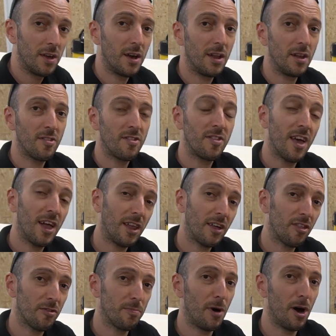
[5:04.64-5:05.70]
and it's telling
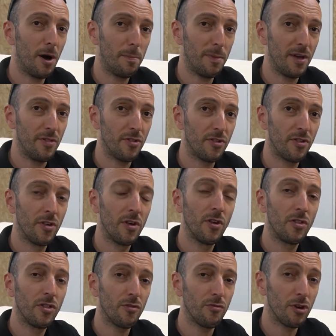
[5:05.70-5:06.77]
SmartBench
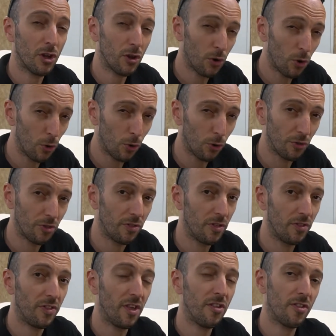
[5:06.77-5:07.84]
to record
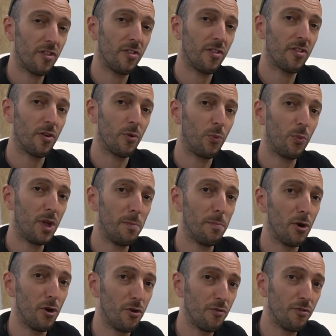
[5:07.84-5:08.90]
the distance that we
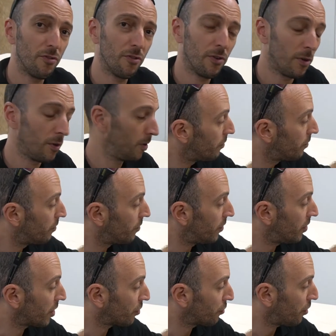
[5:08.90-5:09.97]
move for
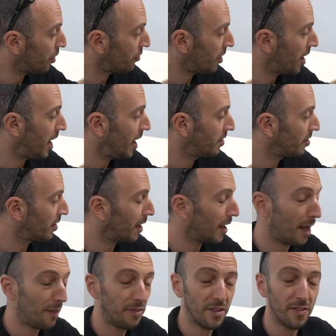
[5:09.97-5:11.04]
the crosshair to
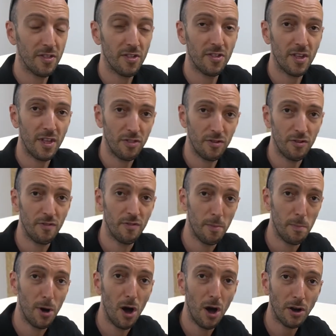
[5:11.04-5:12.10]
land in the center of the
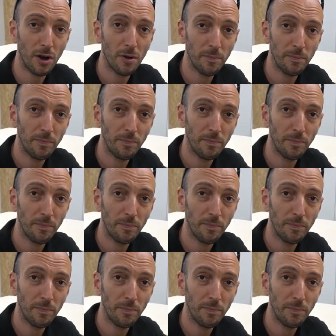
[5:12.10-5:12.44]
mark.